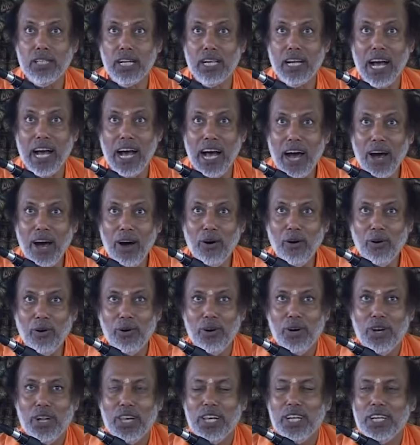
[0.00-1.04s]
That
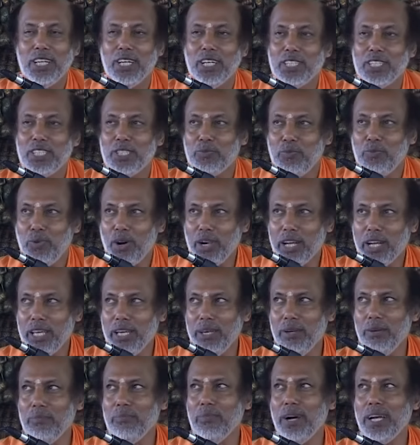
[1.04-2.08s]
how this
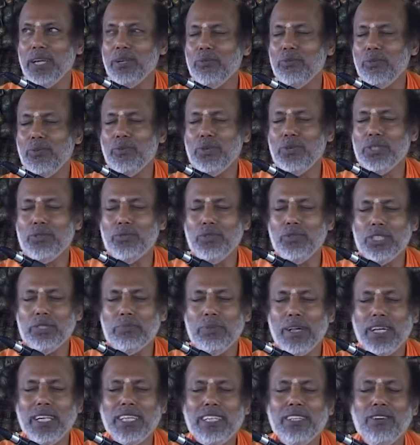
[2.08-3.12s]
body,
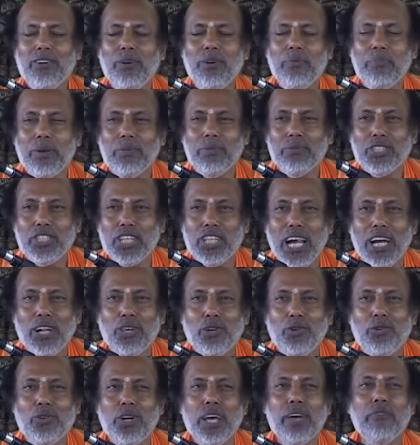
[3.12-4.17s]
from
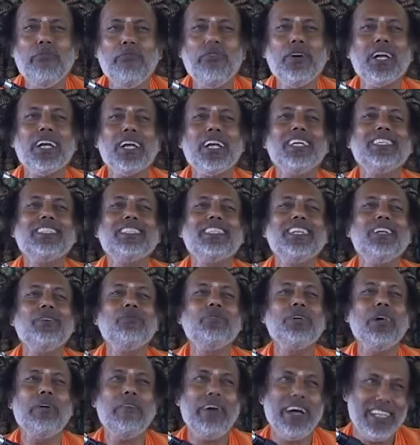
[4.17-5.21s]
childhood, effortlessly
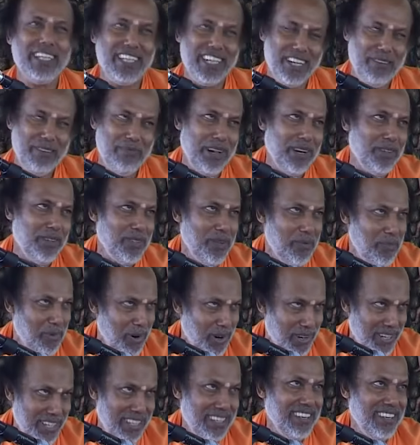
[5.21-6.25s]
we have identified with the
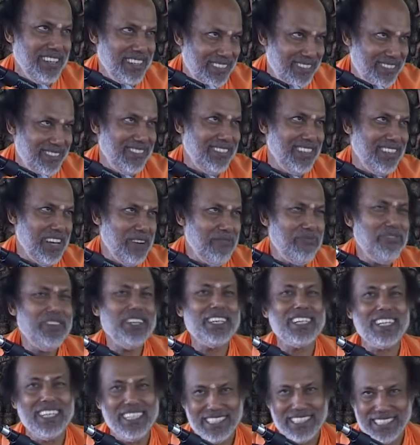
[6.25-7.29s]
body.
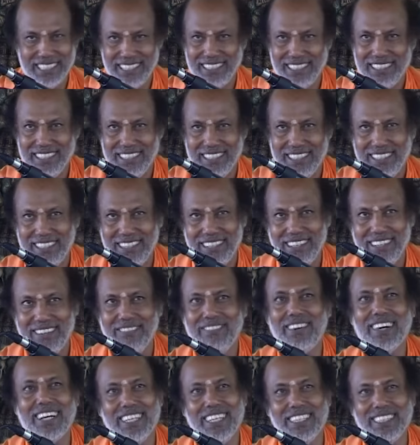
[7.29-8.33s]
Effortlessly.
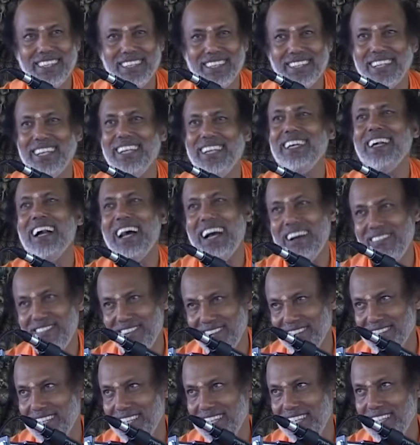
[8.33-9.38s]
Body is hungry, I am
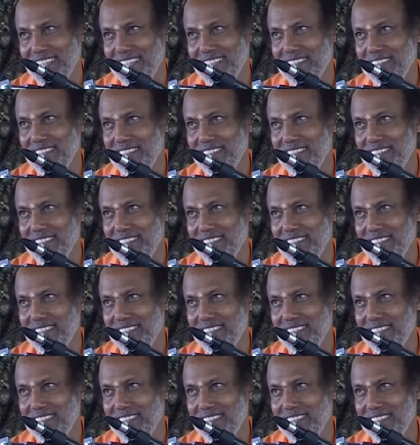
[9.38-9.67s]
hungry.